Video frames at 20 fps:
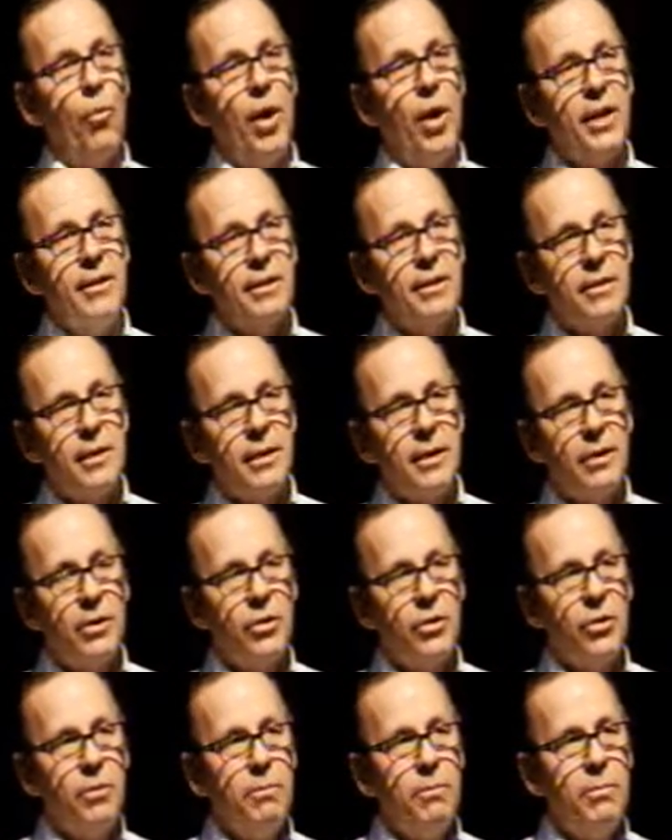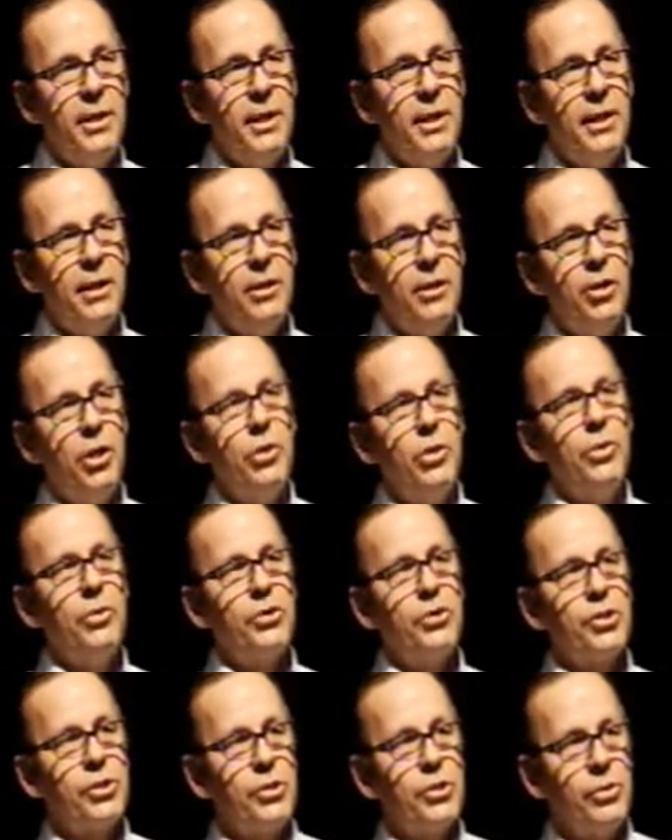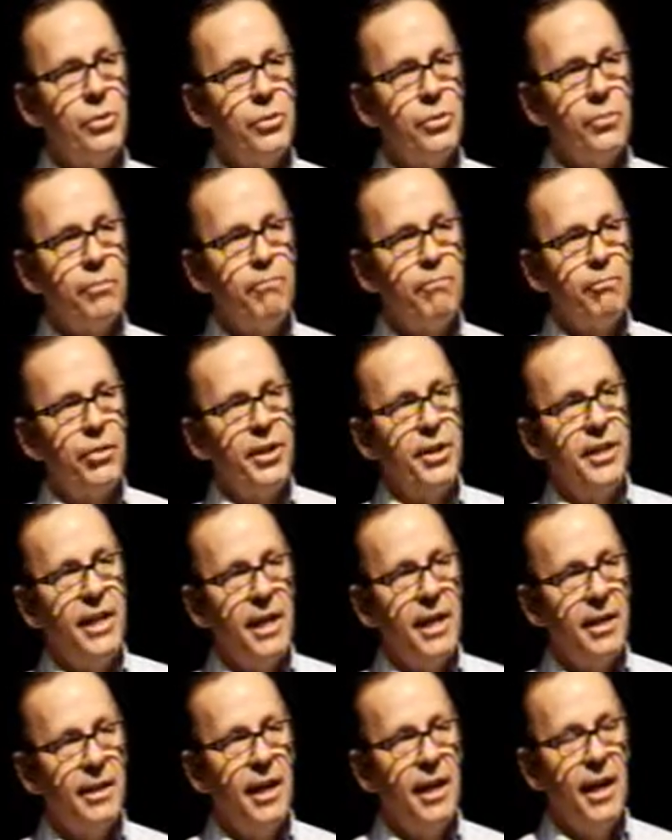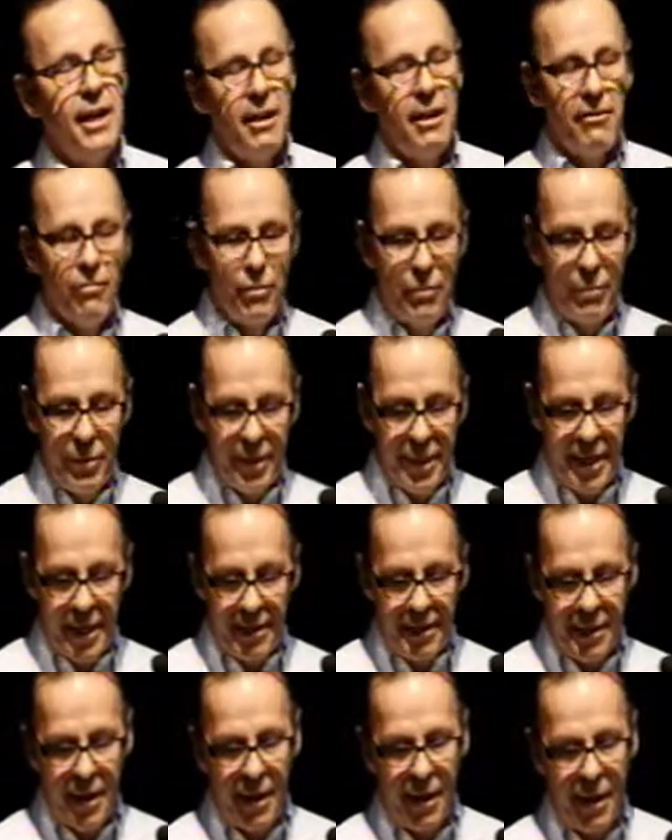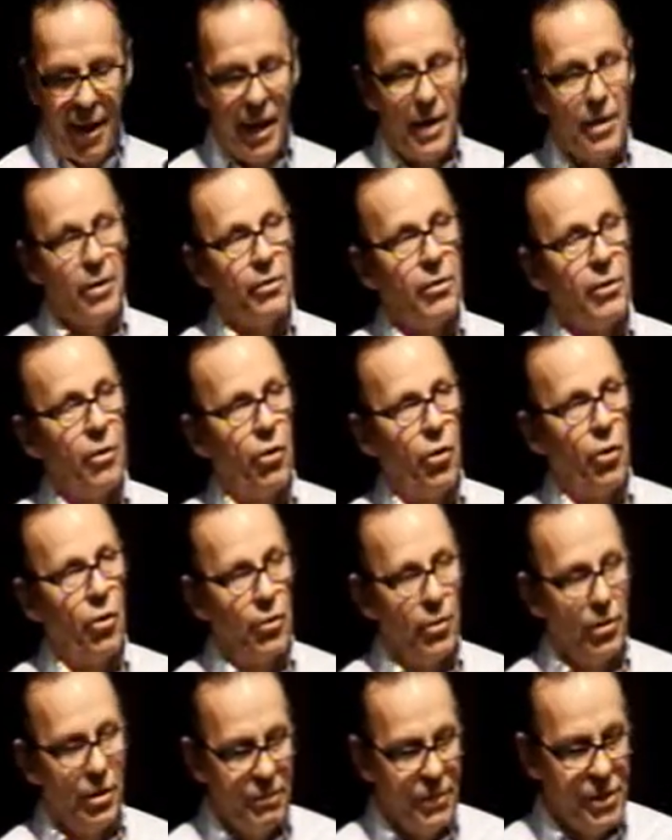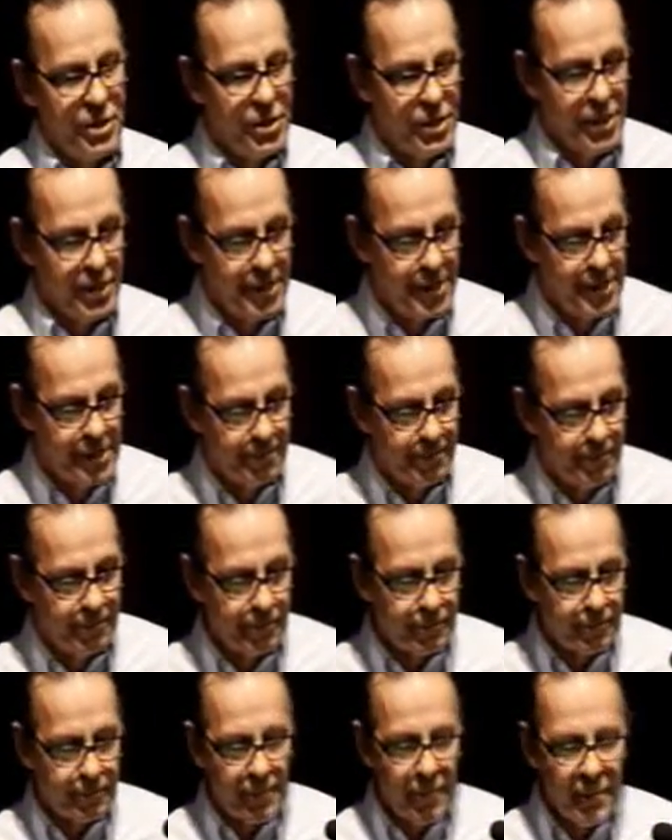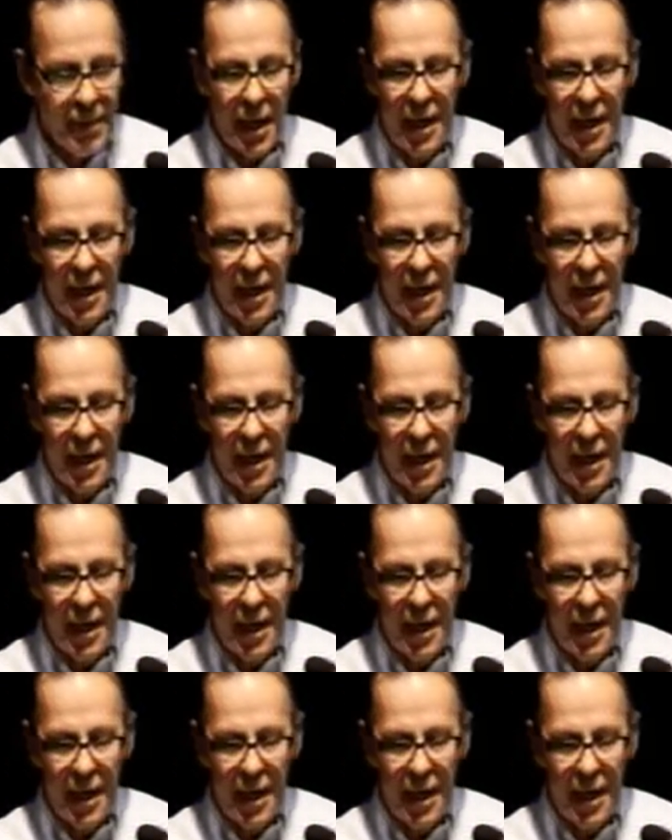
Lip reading: what could be used to predict if we would get higher or lower emissions.